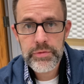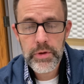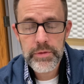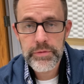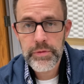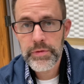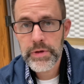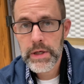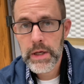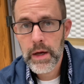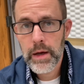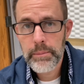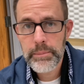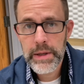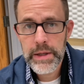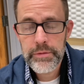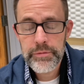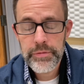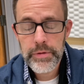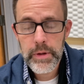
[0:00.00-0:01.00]
off of a
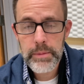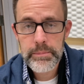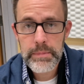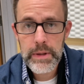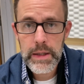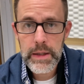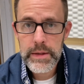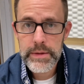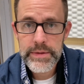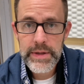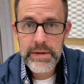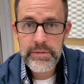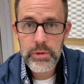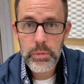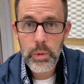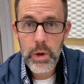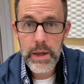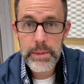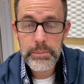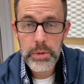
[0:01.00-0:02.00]
comment from David
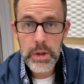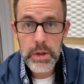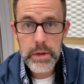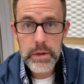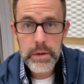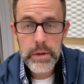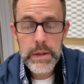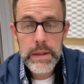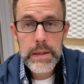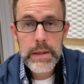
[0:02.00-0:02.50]
Weinberg.